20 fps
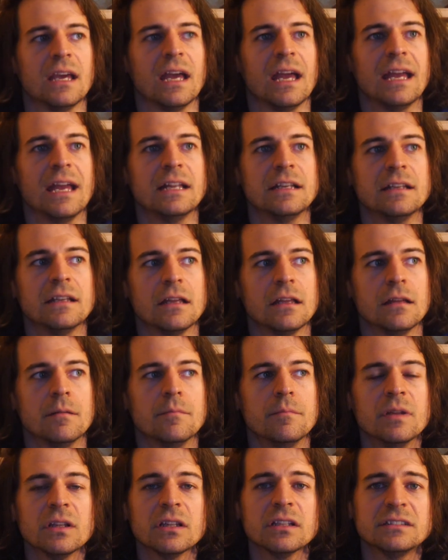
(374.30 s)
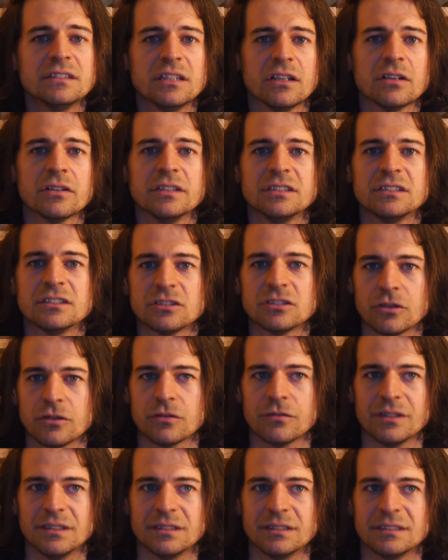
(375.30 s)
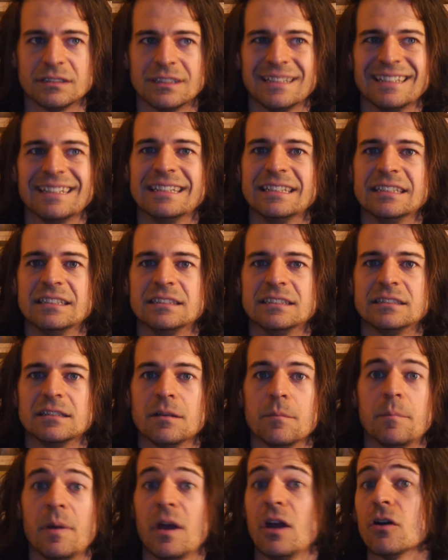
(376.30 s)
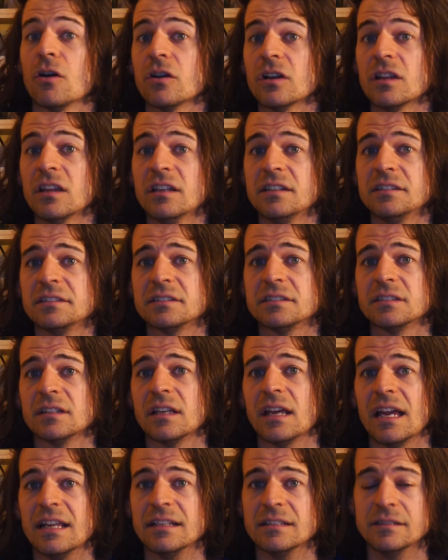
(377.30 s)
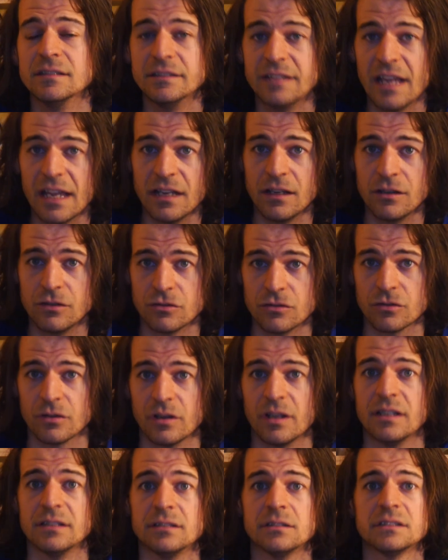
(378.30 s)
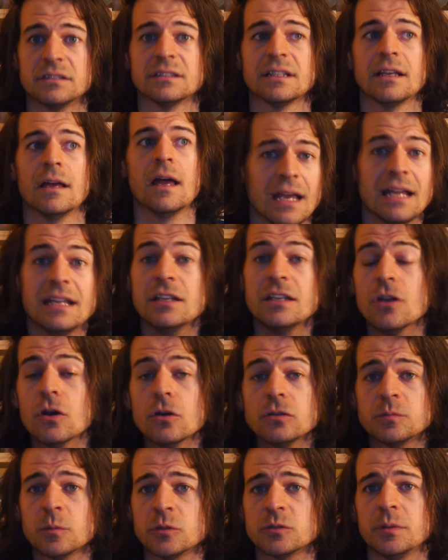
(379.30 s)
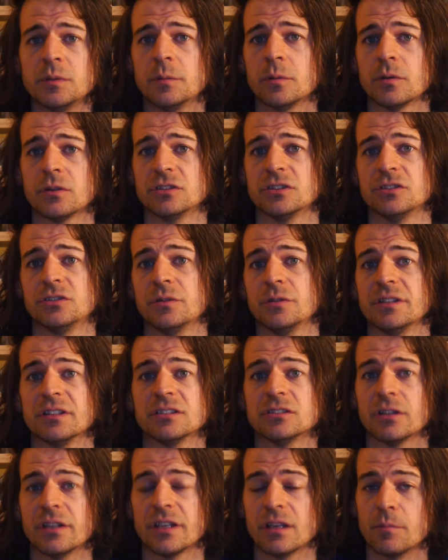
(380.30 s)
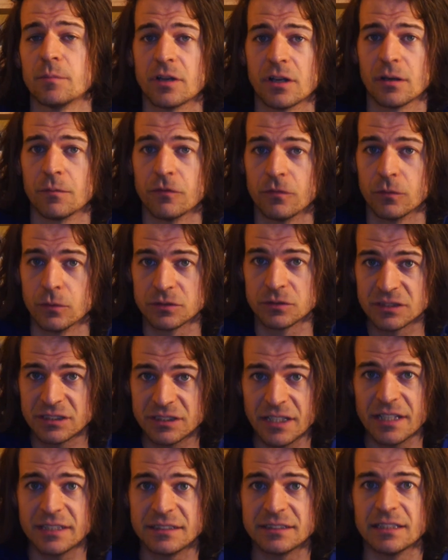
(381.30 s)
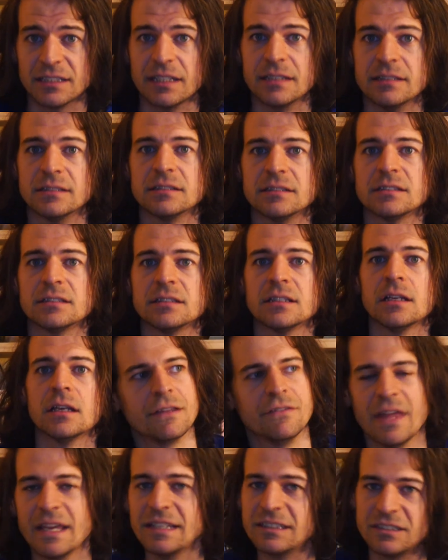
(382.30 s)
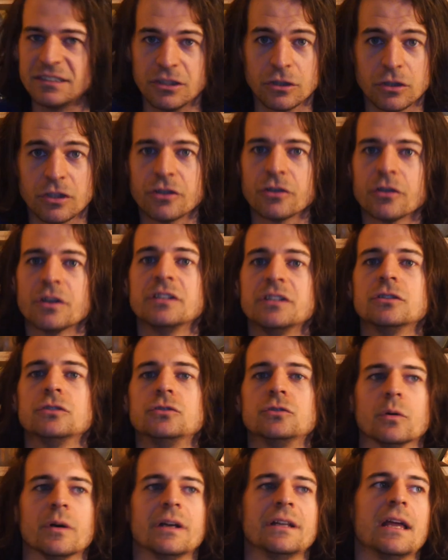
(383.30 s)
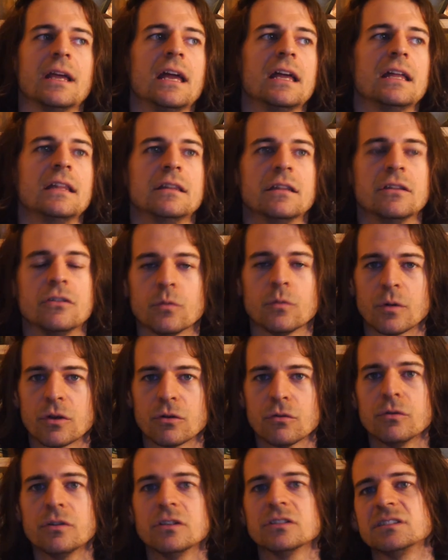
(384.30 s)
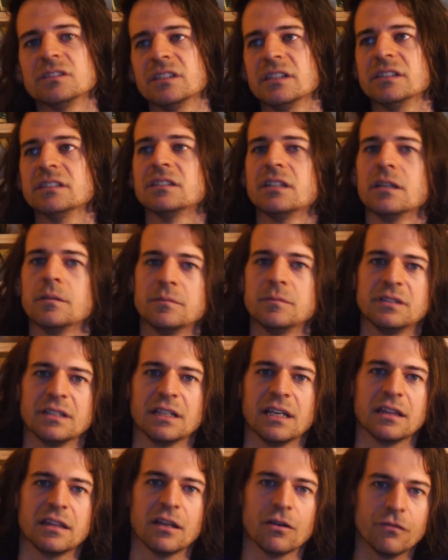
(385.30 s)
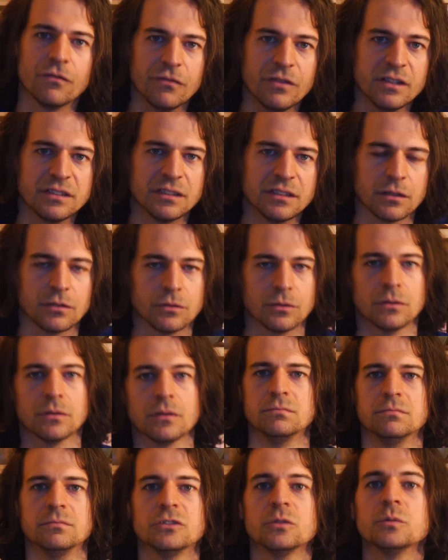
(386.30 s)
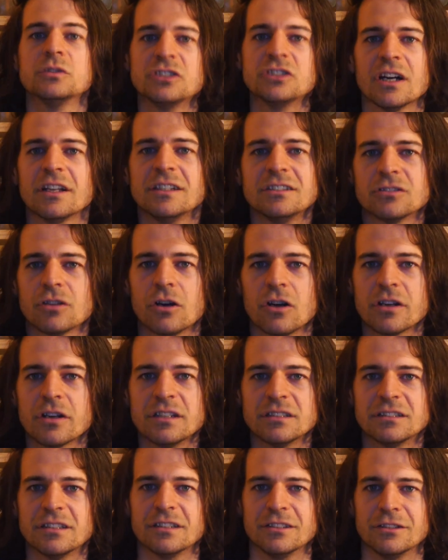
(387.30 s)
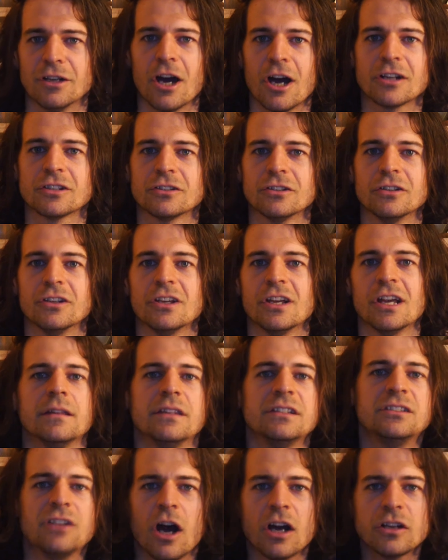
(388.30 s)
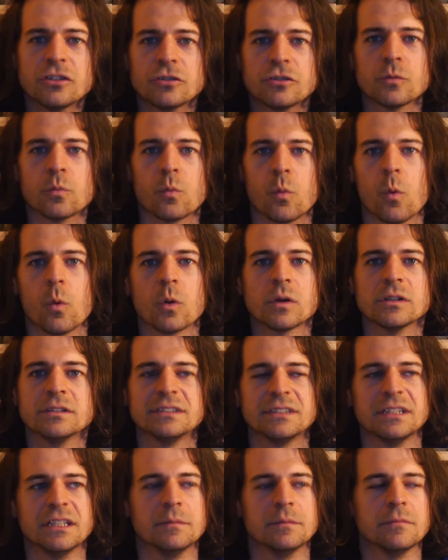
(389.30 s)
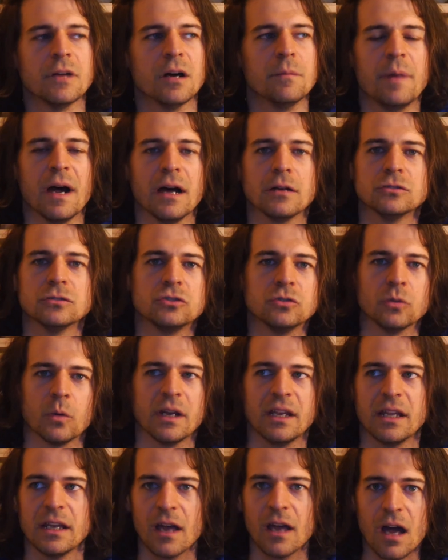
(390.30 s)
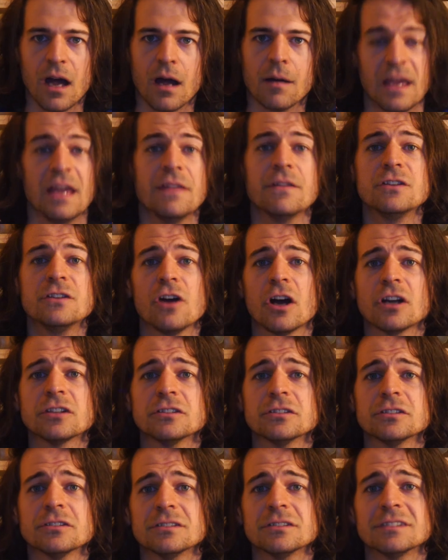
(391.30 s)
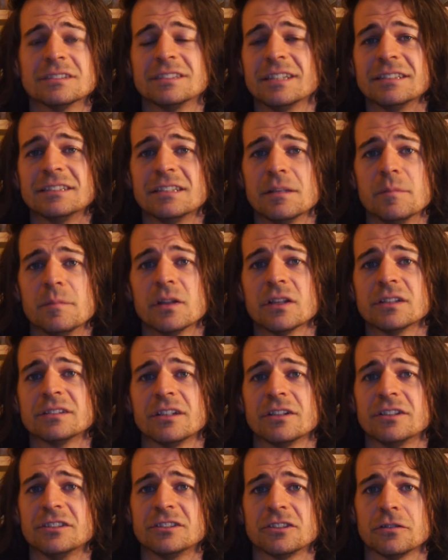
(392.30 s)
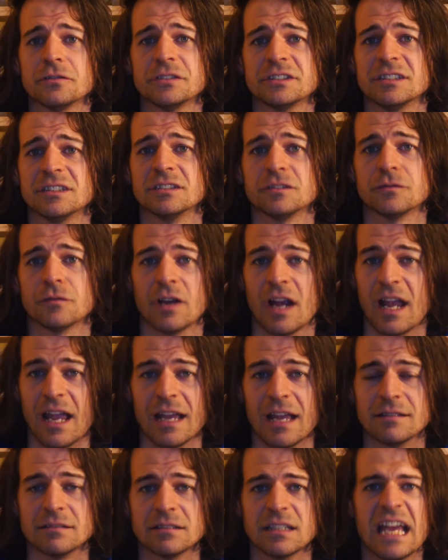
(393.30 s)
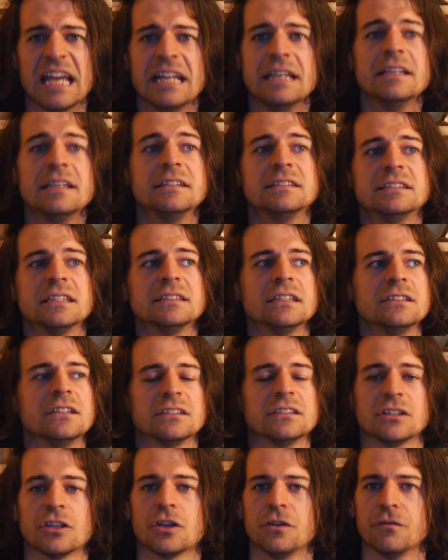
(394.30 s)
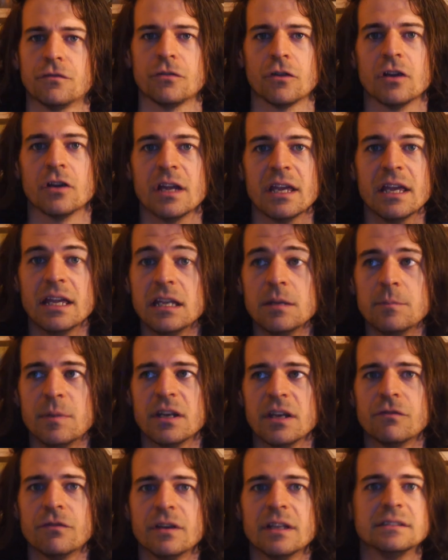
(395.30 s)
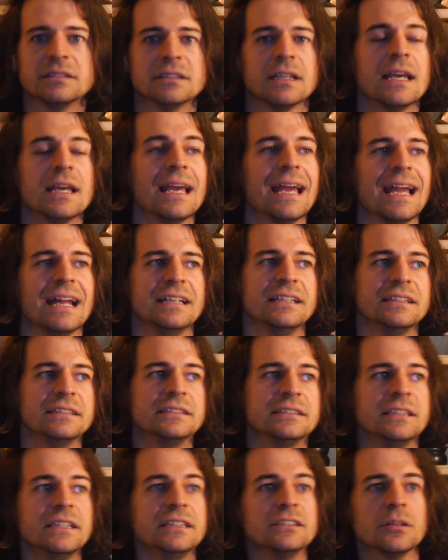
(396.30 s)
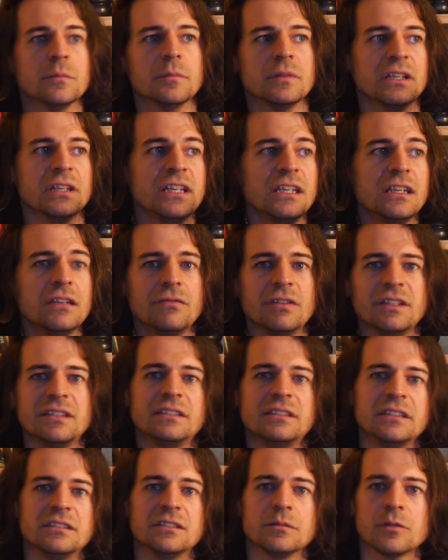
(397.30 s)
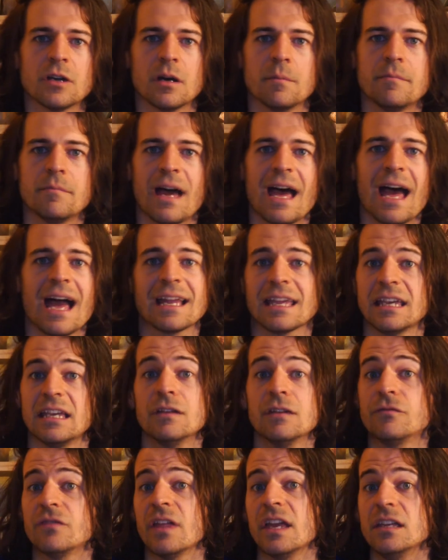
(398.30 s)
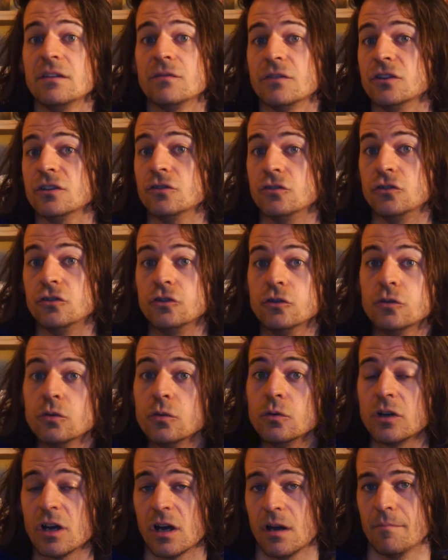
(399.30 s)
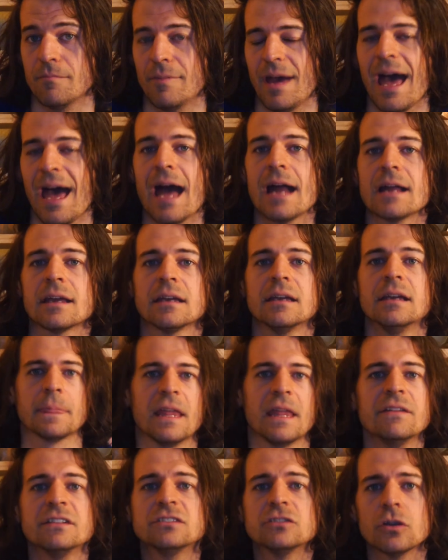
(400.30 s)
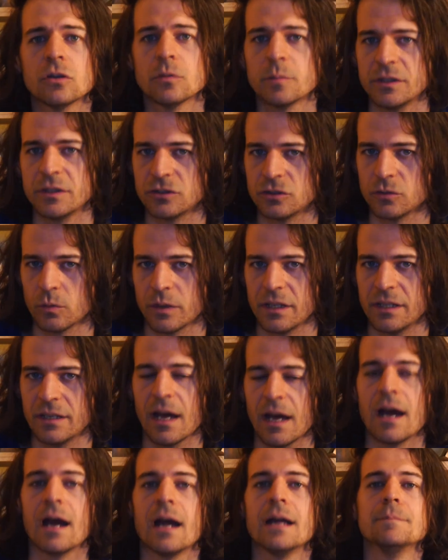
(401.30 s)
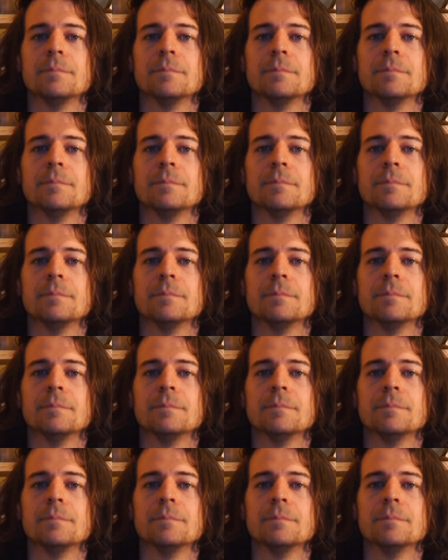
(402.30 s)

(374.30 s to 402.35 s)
And military service is perilous and dangerous. And he knows most people are just doing this so they can become full citizens. They still agree to join, and the recruiter sends them to get their physical. So when Johnny's talking to the doctor warns him about joining up. And the doctor says that military service is for ants. And he says it doesn't confer any benefits, and he sees them leave, he sees them come back, if they even do come back. And this is all on page 29